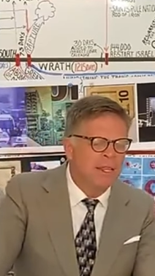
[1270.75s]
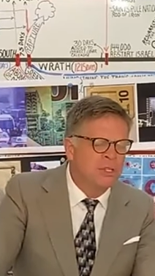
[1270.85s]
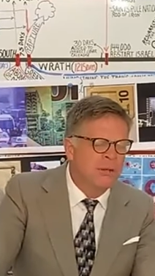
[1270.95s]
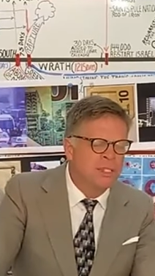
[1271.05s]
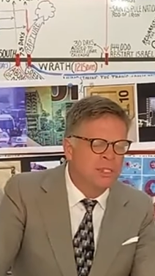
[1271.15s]

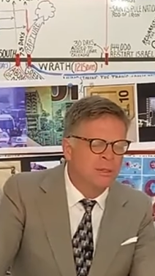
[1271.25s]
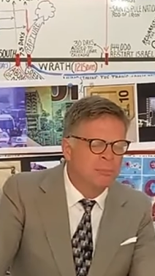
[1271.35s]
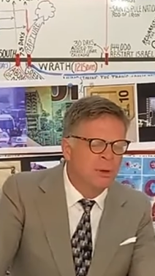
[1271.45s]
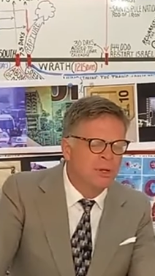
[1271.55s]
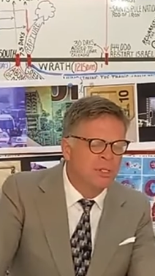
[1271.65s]
May they
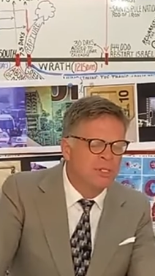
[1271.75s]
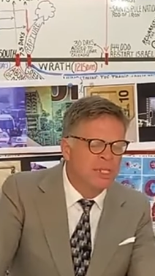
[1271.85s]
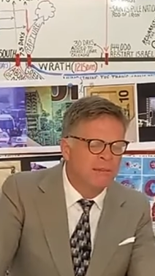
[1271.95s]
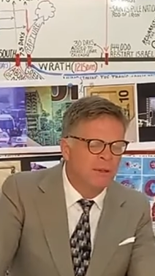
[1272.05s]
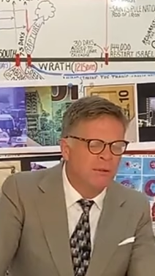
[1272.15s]
trust you as
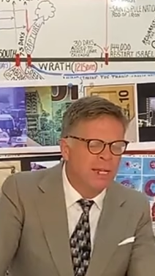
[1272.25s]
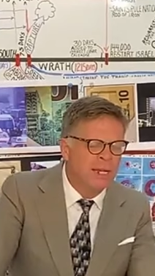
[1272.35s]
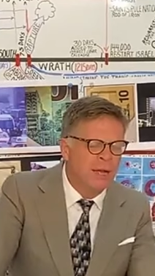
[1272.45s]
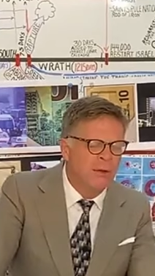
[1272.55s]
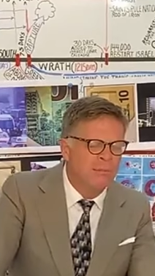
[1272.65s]
personal Savior
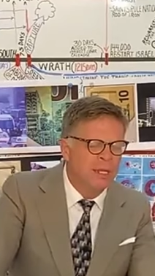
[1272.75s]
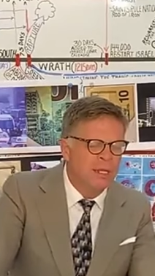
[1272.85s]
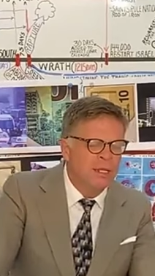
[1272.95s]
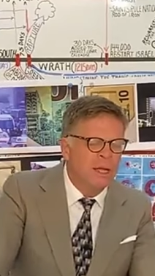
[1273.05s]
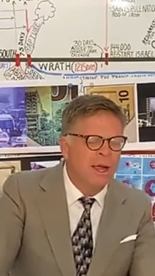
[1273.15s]
right now.
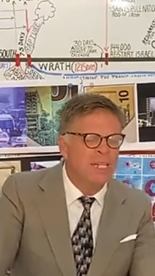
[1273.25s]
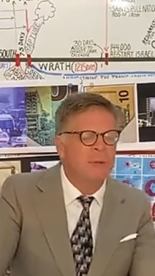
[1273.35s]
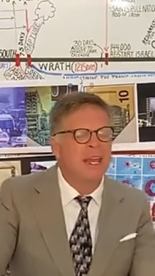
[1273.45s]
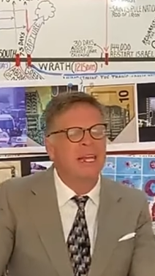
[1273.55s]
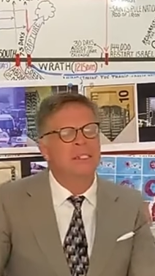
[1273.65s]
Now,
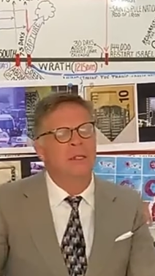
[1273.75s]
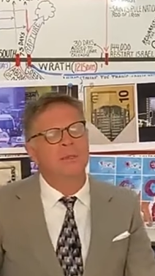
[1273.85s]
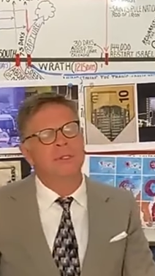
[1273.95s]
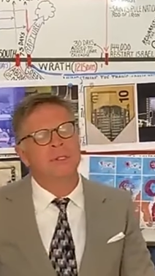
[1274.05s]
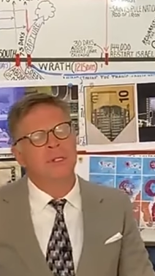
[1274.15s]
heads about eyes
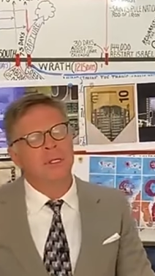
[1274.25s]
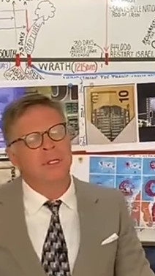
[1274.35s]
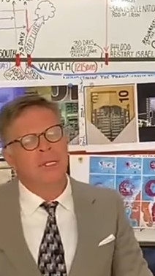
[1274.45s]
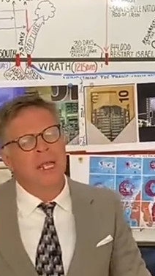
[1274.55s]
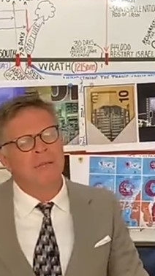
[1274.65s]
closed.
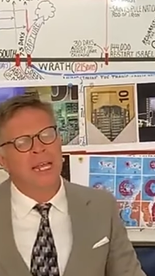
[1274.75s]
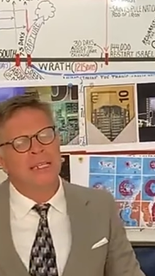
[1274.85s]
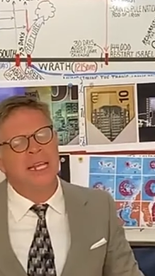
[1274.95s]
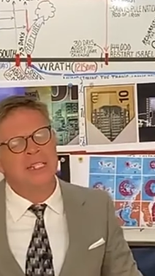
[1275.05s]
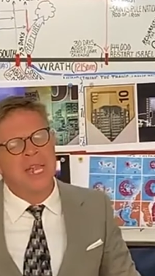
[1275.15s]
If
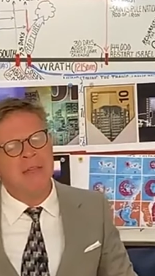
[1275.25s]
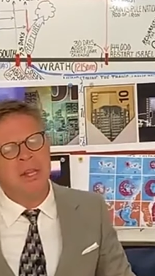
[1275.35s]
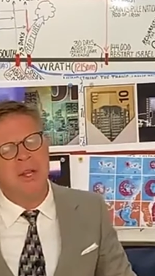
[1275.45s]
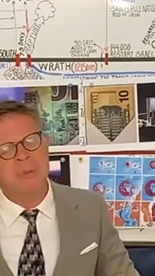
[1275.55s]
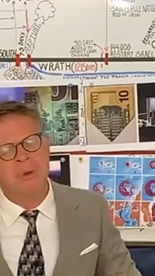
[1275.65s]
you'd like to get
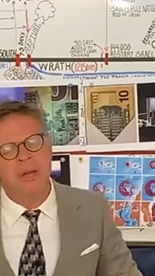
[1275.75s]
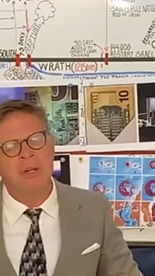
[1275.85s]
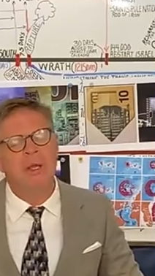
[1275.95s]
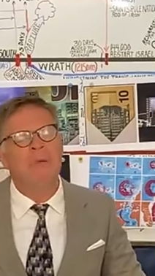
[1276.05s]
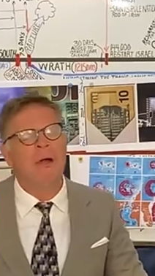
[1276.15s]
saved, here's the
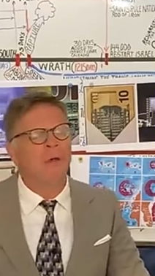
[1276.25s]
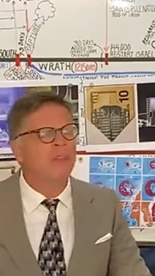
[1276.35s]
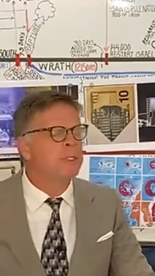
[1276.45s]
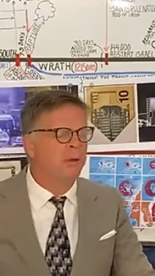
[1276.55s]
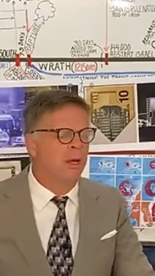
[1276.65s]
prayer. You can
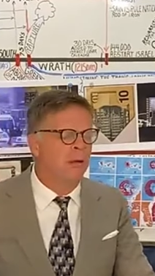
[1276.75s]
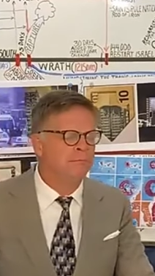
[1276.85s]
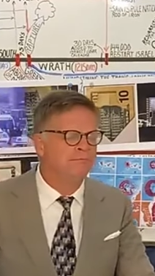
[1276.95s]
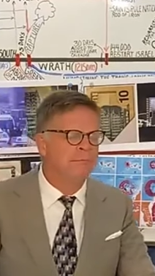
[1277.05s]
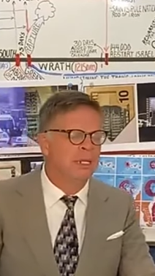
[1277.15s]
borrow this
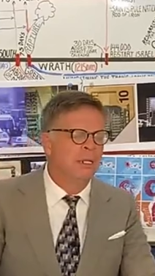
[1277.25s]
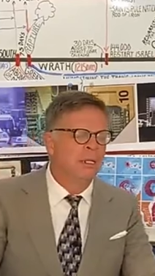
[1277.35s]
prayer.